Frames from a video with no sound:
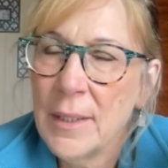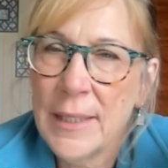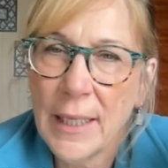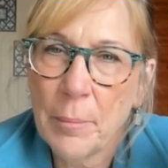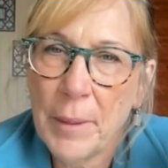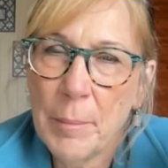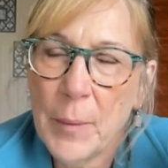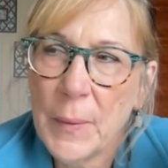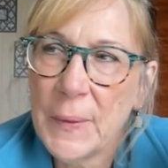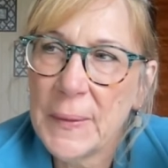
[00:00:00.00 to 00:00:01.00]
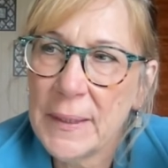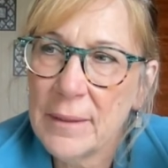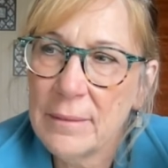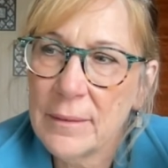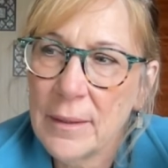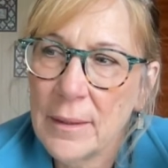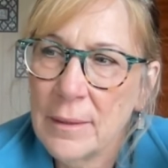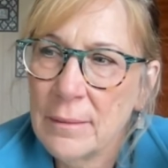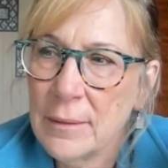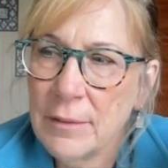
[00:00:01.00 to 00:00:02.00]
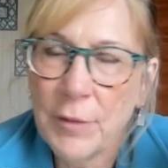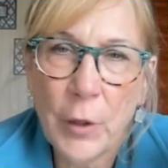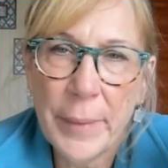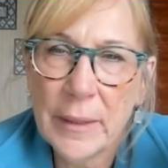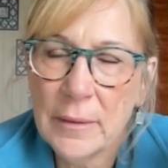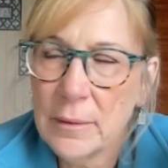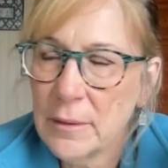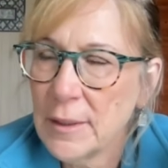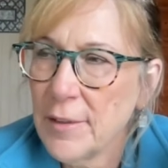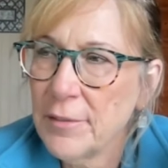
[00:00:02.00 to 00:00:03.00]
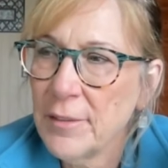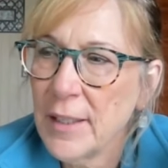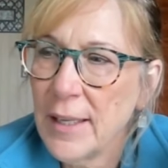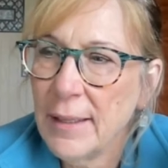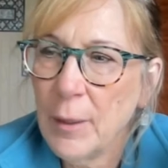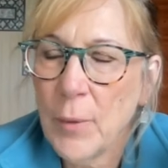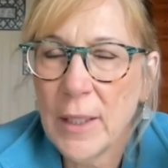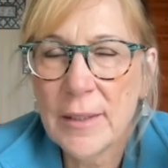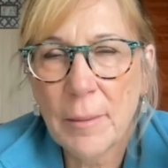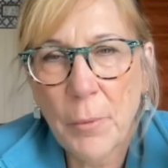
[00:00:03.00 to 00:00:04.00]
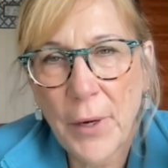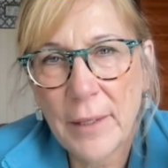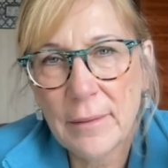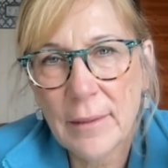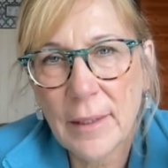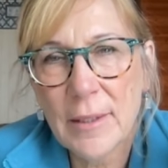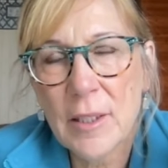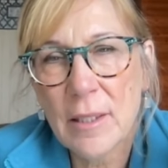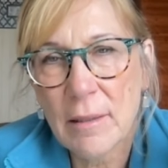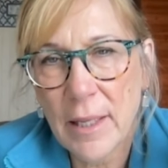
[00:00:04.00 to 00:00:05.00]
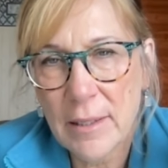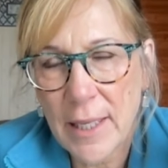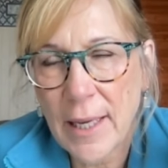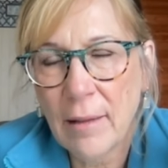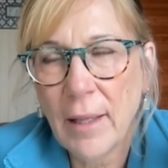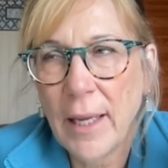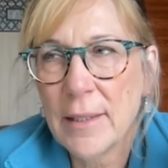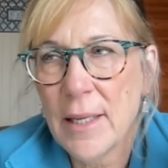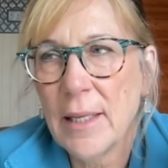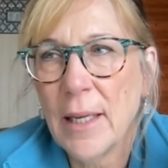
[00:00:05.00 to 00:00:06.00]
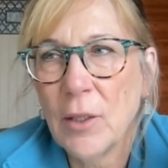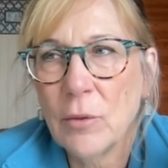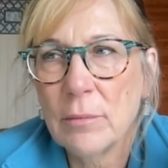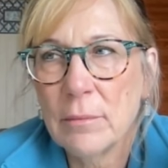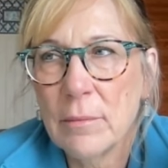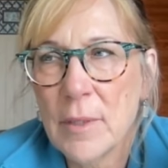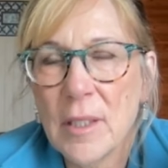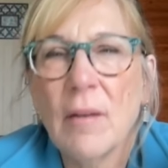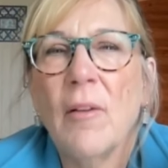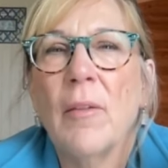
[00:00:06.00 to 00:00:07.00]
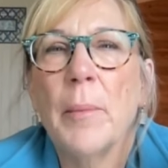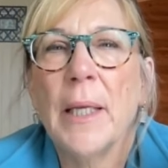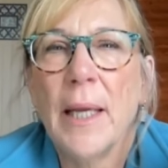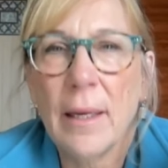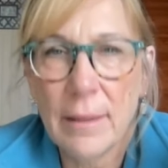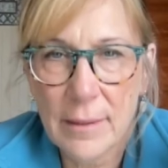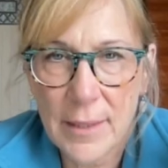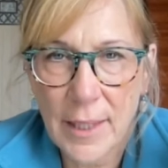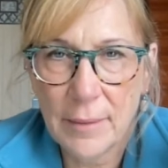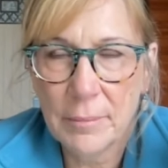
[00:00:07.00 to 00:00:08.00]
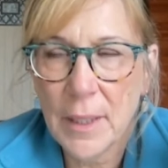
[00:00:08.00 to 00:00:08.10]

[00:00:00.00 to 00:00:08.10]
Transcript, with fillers: tech people and the farming stuff, and they want to separate because the, they say LA and San Diego suck all the money out of the state.